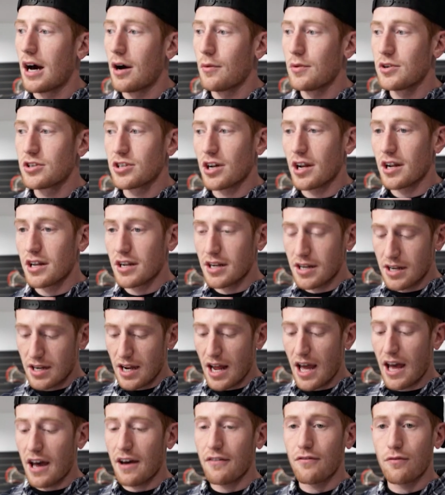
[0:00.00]
We shot at an
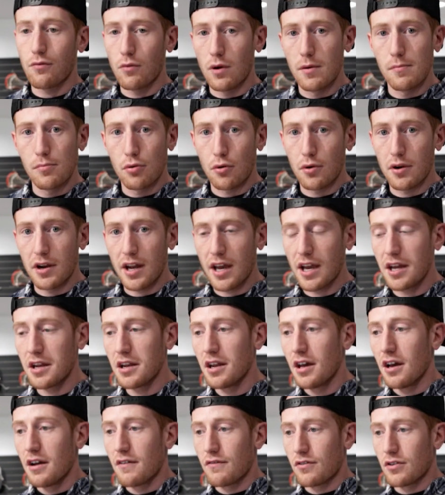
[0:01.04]

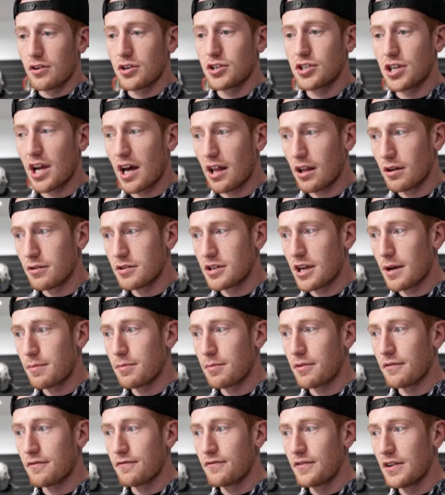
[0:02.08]
f1.8 for a shallow depth
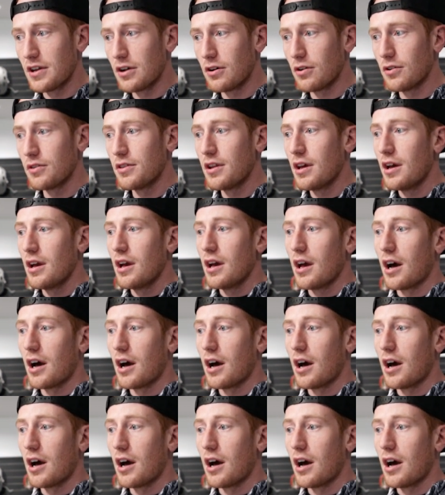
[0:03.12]
of field,